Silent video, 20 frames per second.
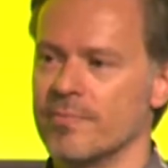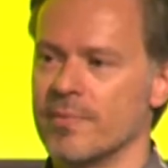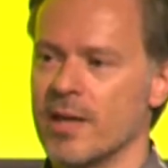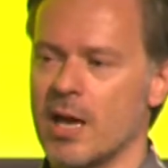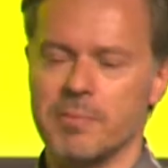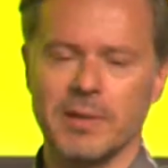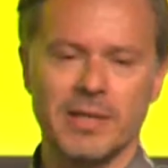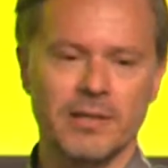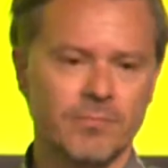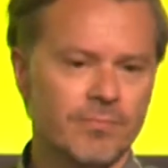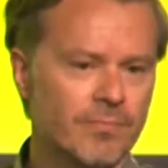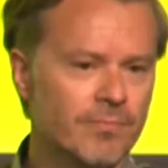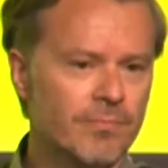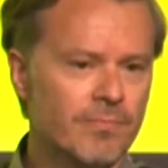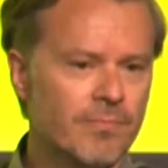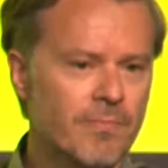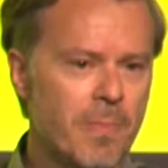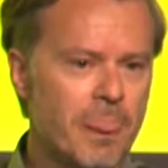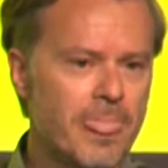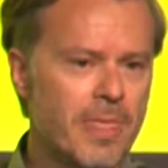I mean,
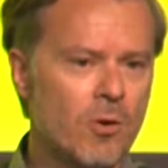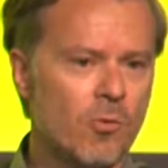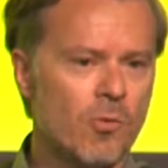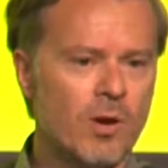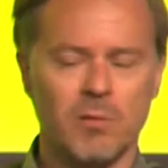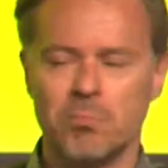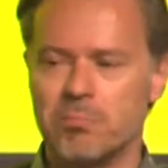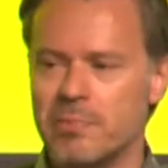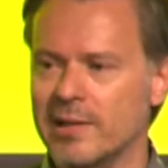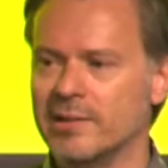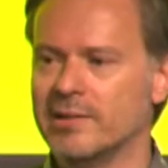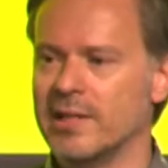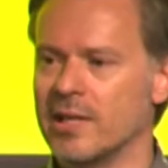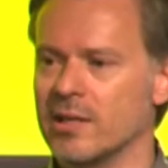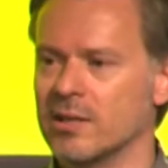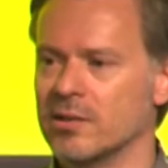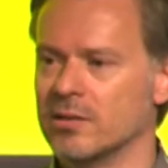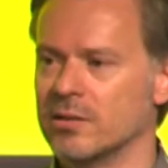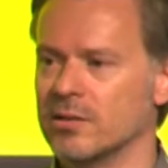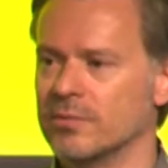we're building